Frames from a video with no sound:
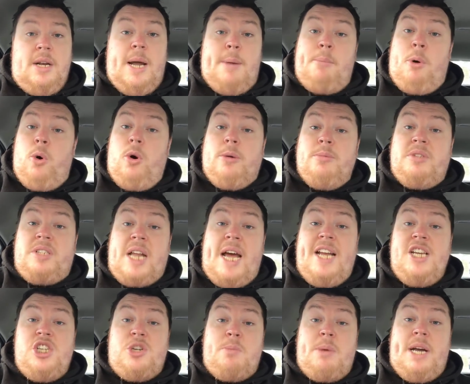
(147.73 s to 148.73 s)
Now, Morecambe's
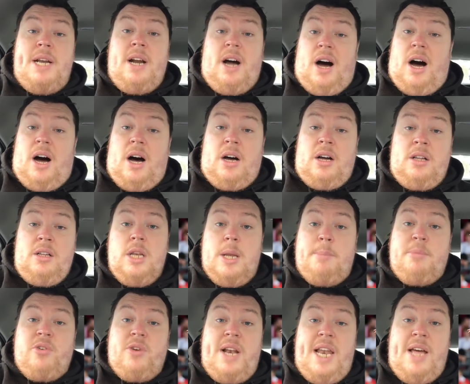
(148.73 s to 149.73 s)
danger men are
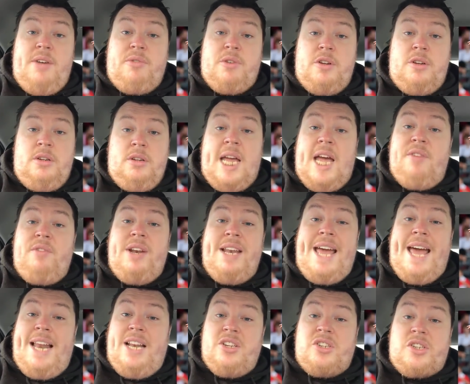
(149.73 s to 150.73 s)
number 11, Kevin
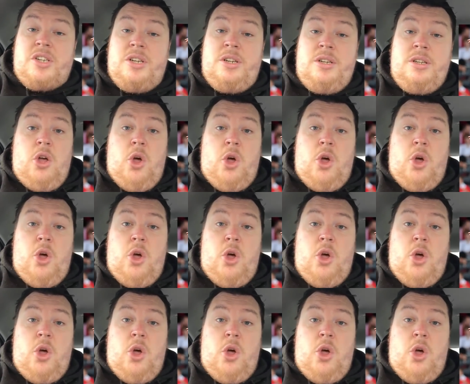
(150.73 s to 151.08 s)
Ellison,